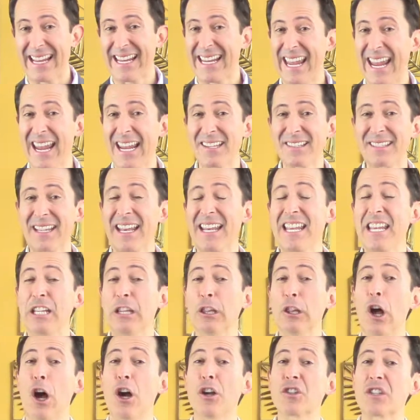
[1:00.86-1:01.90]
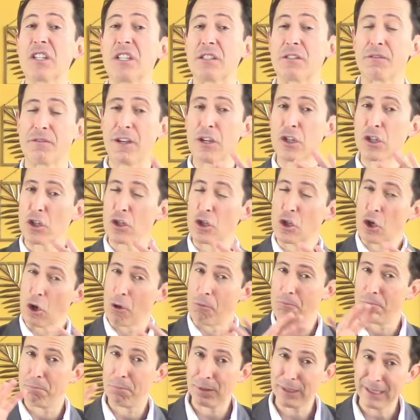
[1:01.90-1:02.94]
case that he lost his vision
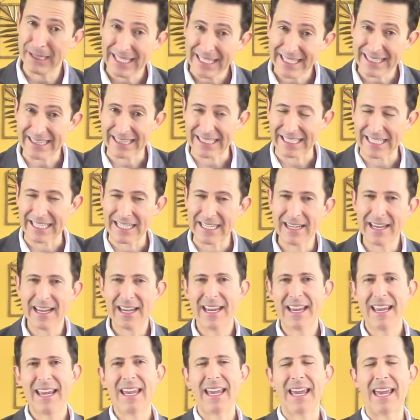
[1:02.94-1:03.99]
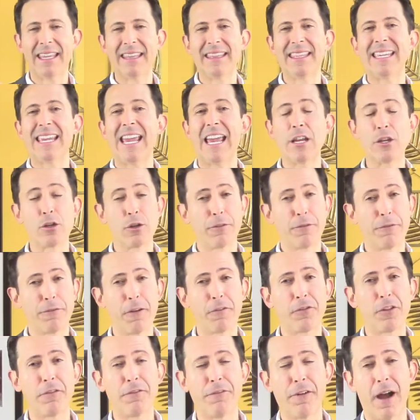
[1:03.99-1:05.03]
completely at the age of
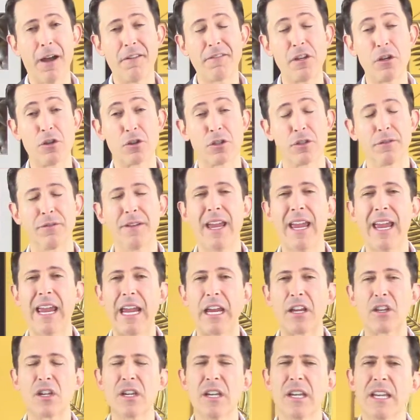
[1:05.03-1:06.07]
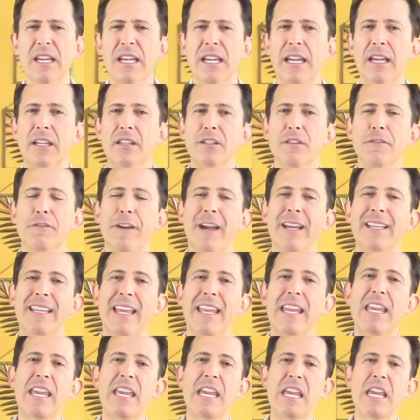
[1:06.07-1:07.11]
55 years of age, is the fact
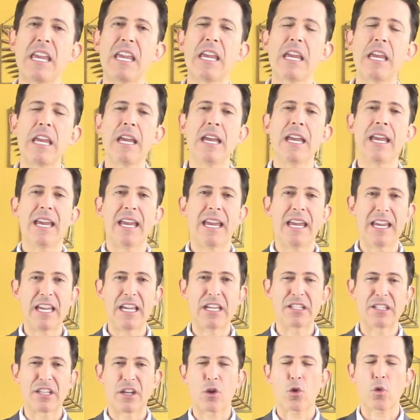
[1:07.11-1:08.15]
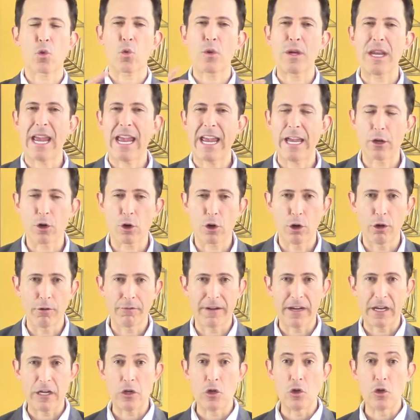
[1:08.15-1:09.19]
that he is the creator of
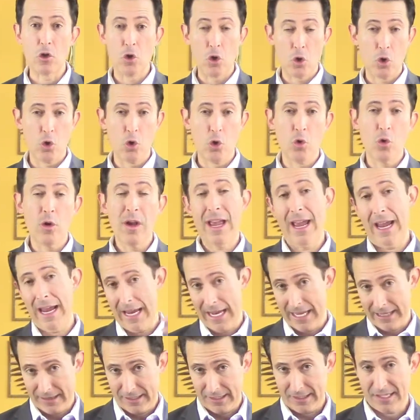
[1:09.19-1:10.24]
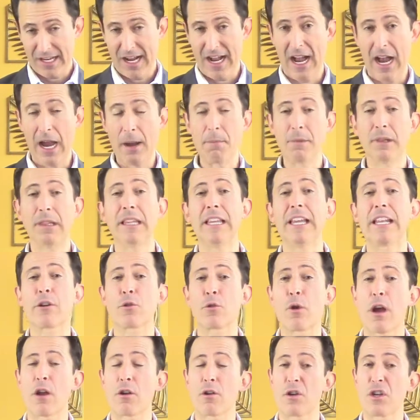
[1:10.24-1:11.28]
a new, at the time,
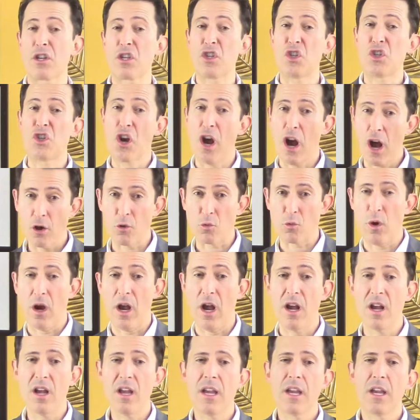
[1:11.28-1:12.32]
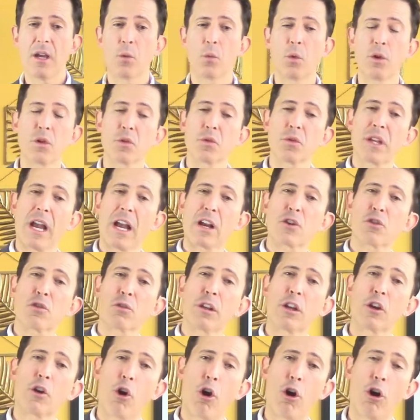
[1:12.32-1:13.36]
literary genre, which was
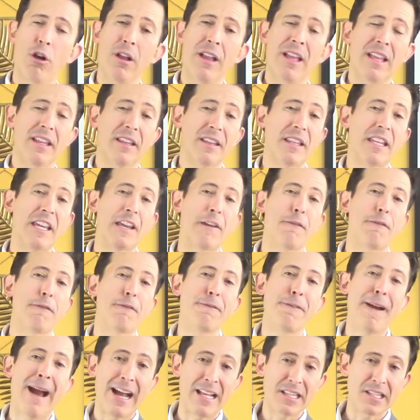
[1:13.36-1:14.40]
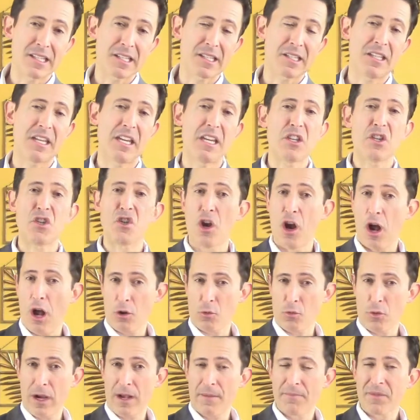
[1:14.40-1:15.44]
actually called the fantasy
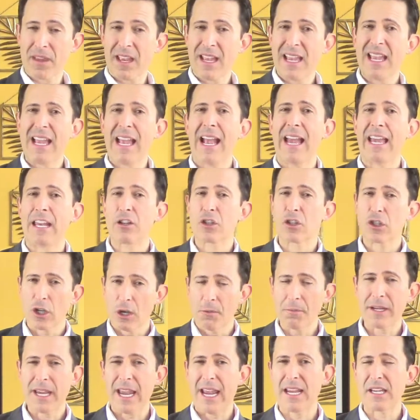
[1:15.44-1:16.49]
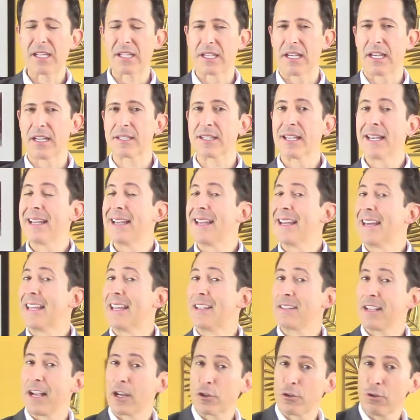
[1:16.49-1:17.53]
genre. And in some cases, it
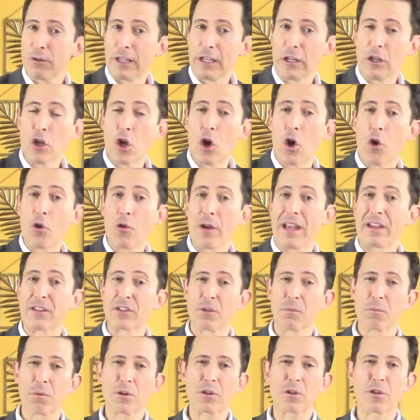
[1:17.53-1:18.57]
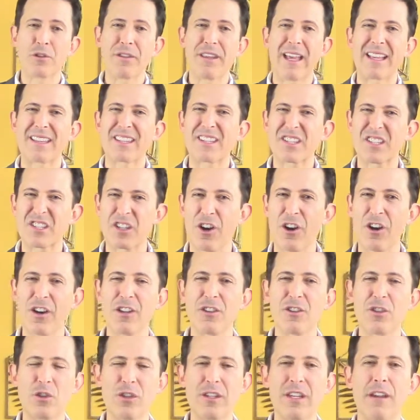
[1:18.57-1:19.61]
is actually known as a person that
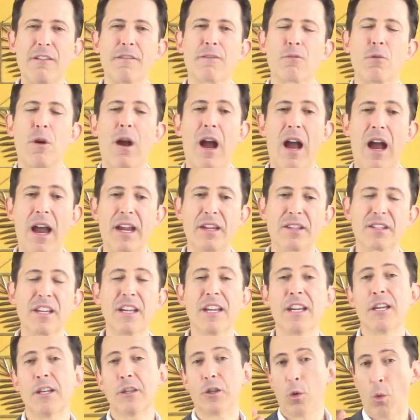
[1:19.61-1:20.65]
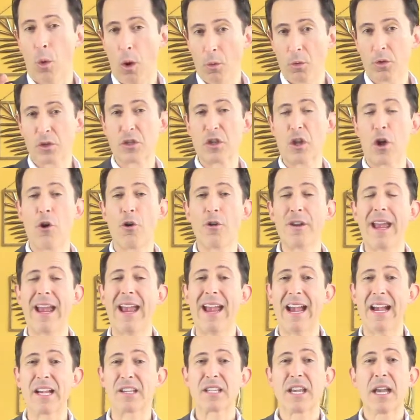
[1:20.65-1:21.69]
started to give rise to what was known
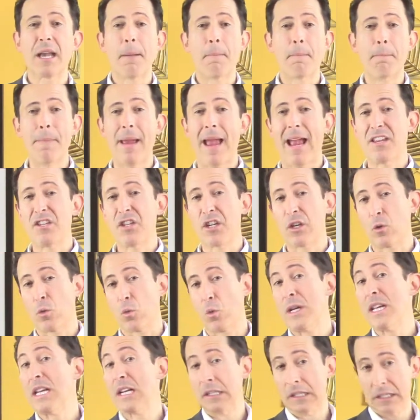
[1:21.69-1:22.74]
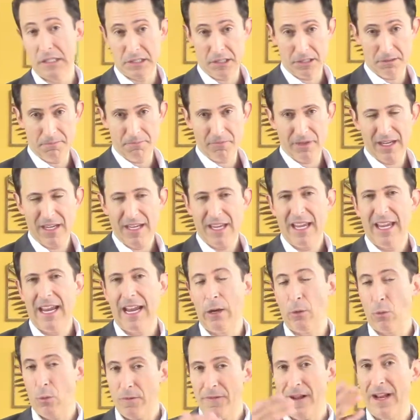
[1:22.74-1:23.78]
as magic realism.
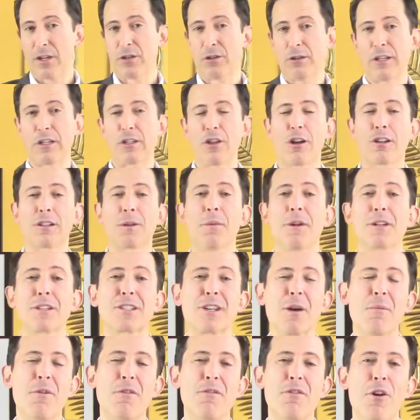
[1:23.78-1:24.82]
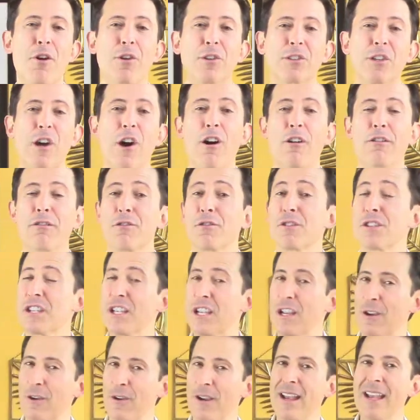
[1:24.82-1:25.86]
And we've actually talked about some of those authors
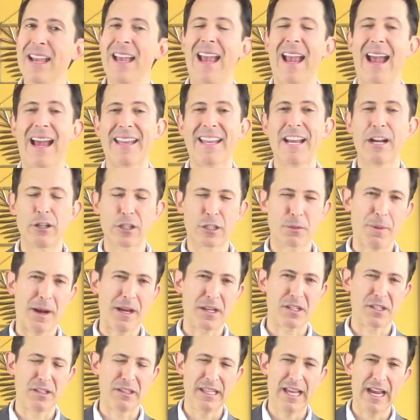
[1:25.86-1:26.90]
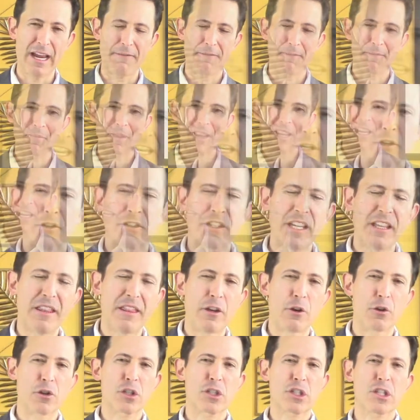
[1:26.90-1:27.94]
here at Health, Spice, and Life. You see,
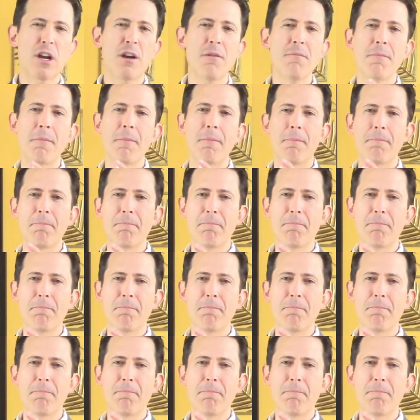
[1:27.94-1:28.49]
there are some